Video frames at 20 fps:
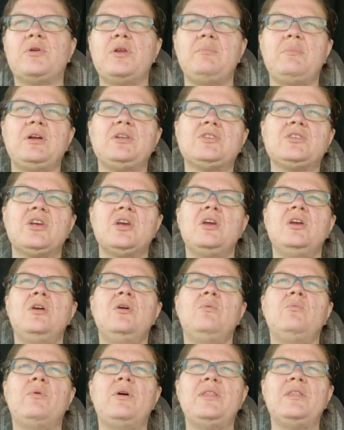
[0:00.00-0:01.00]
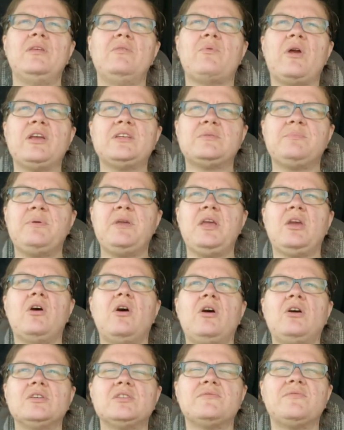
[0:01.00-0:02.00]
pretty much when the recipe
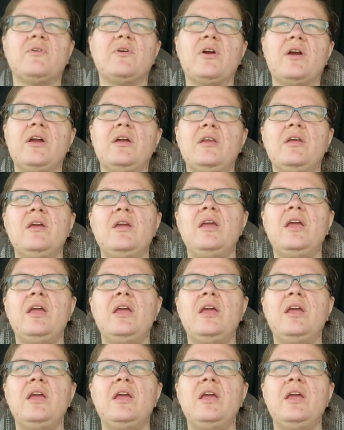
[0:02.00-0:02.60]
calls for it,